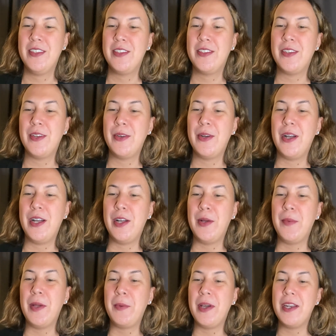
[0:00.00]
So
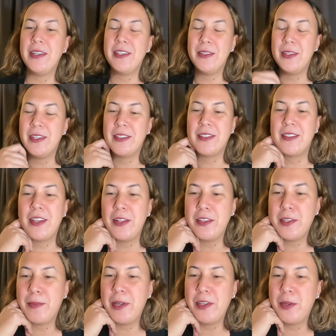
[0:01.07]
I wanted you to tell us
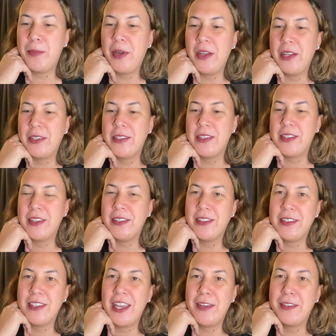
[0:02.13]
about your product. Does
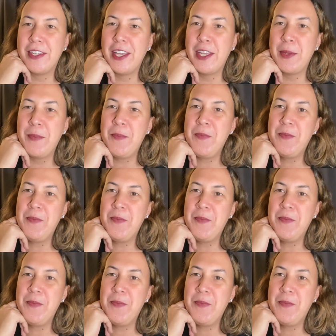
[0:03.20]
it have a name?